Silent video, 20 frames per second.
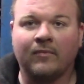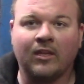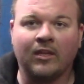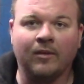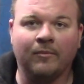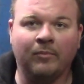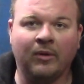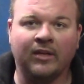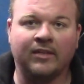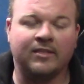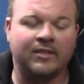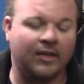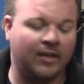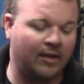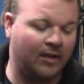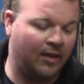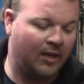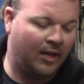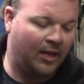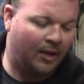But
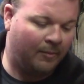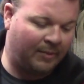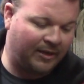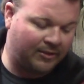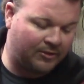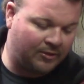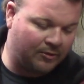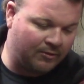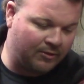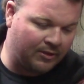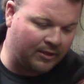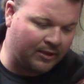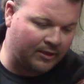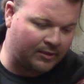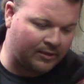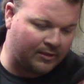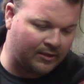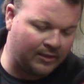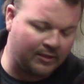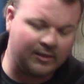by doing
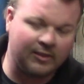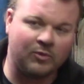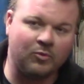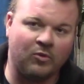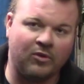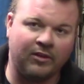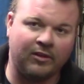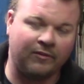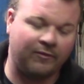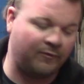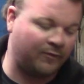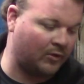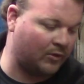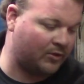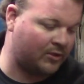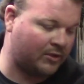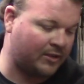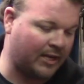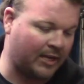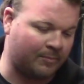this, this is one of the
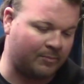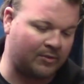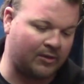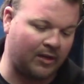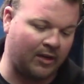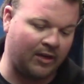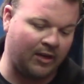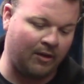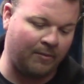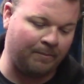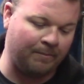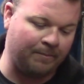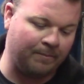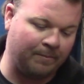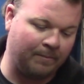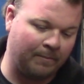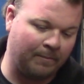first steps. Toyotas